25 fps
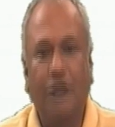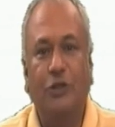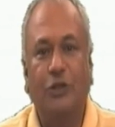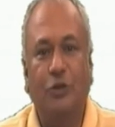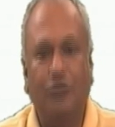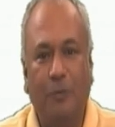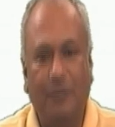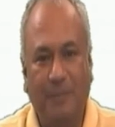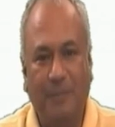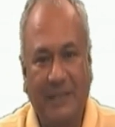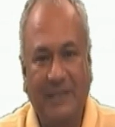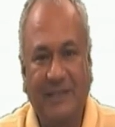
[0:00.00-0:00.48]

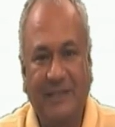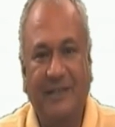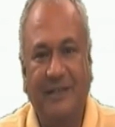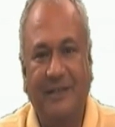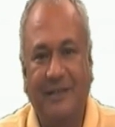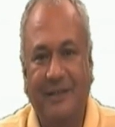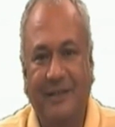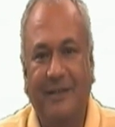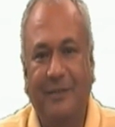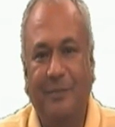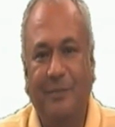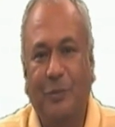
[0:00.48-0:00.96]
So
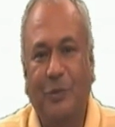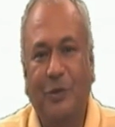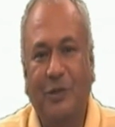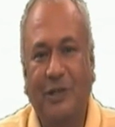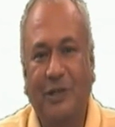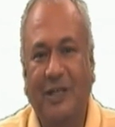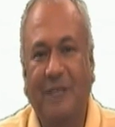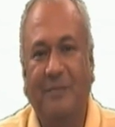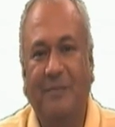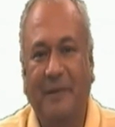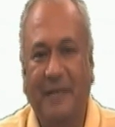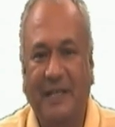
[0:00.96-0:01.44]
basically
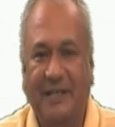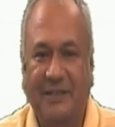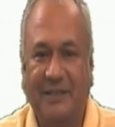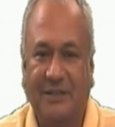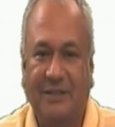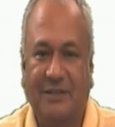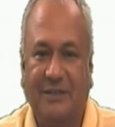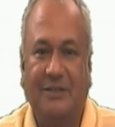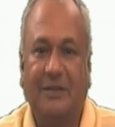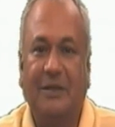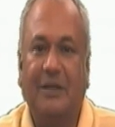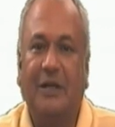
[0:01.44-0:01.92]
reporting
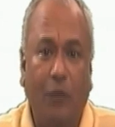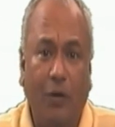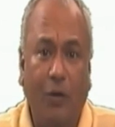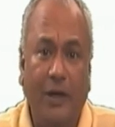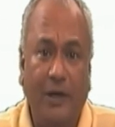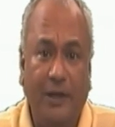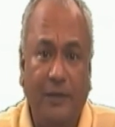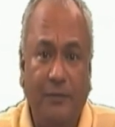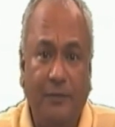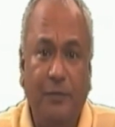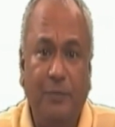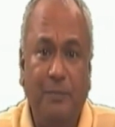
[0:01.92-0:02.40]
makes
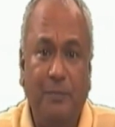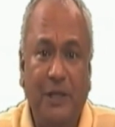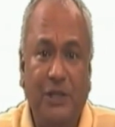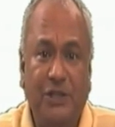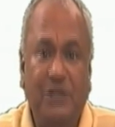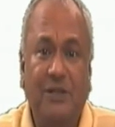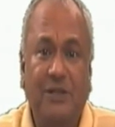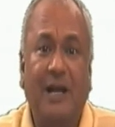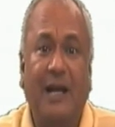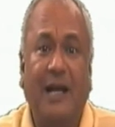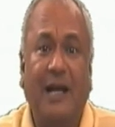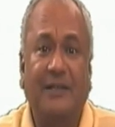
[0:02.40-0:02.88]
all
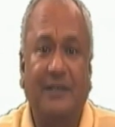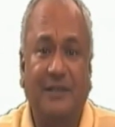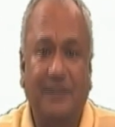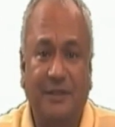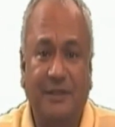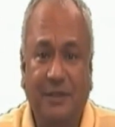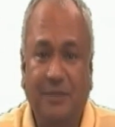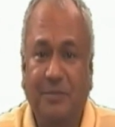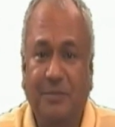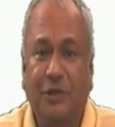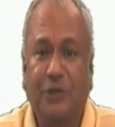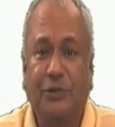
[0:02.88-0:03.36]
information
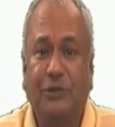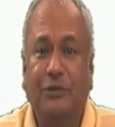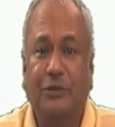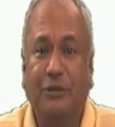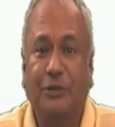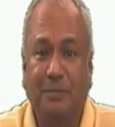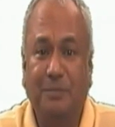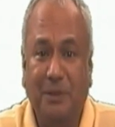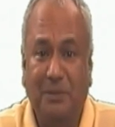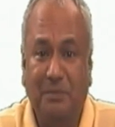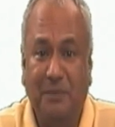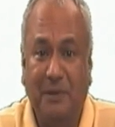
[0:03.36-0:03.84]
accessible to
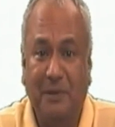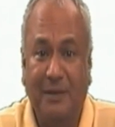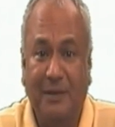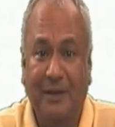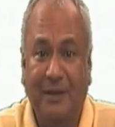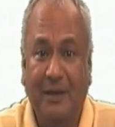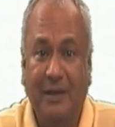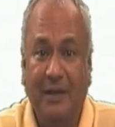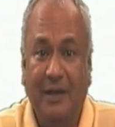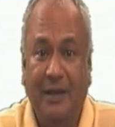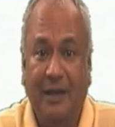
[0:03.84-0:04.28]
the people.